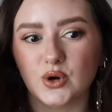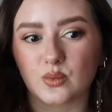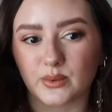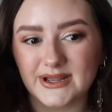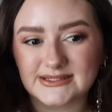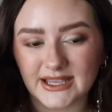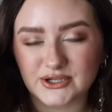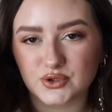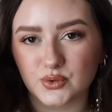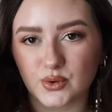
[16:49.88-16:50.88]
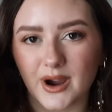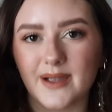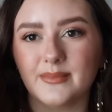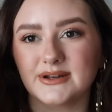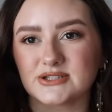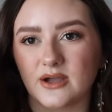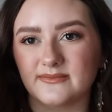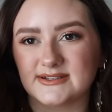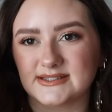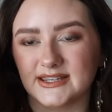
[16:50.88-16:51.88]
reads like true crime but is
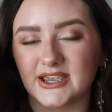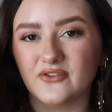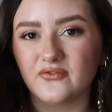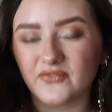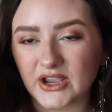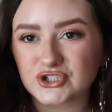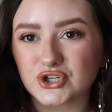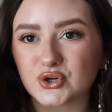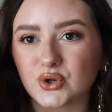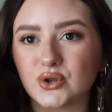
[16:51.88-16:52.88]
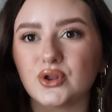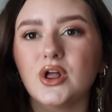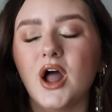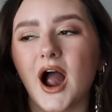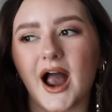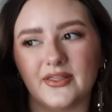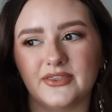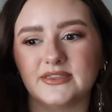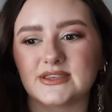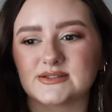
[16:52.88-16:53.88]
obviously fictional, I
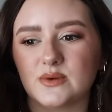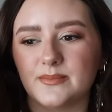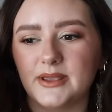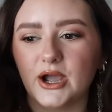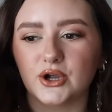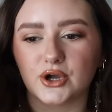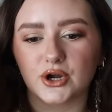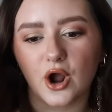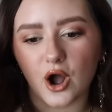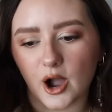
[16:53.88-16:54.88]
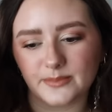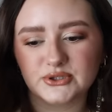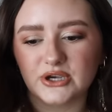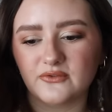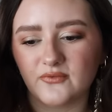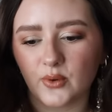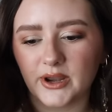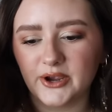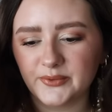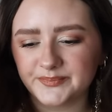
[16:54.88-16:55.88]
think this would be a good option for
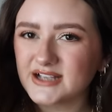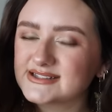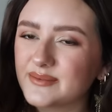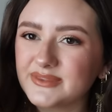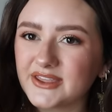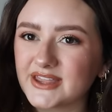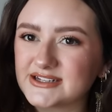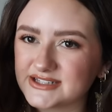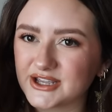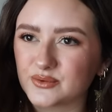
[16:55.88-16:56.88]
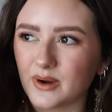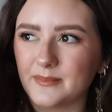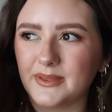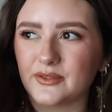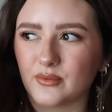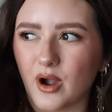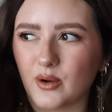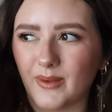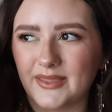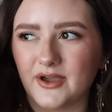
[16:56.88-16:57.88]
you. Something that did rub me the
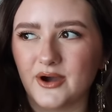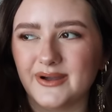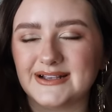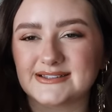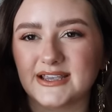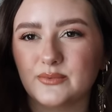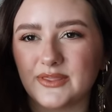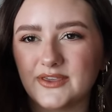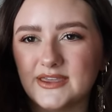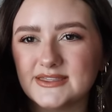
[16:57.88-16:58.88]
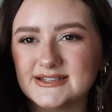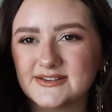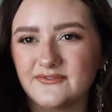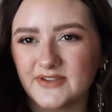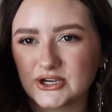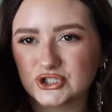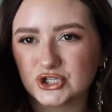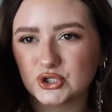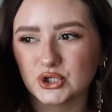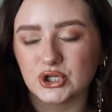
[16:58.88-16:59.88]
wrong way though is within this
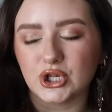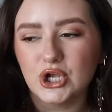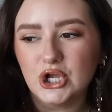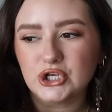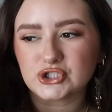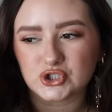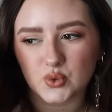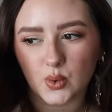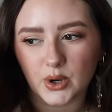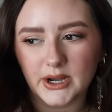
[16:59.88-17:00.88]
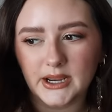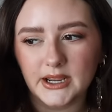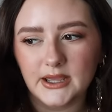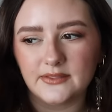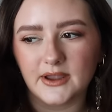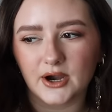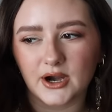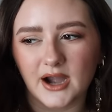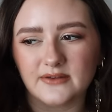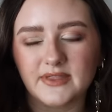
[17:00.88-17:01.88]
fictional story, they're
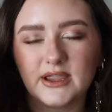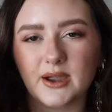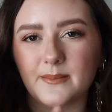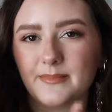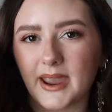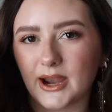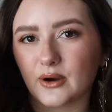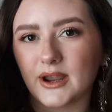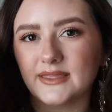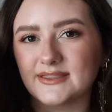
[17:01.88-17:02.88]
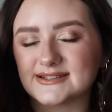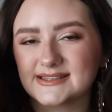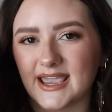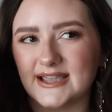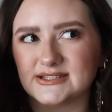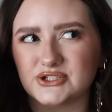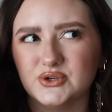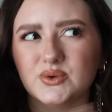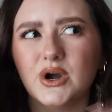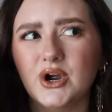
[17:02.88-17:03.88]
kind of like comparing this case
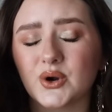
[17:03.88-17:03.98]
to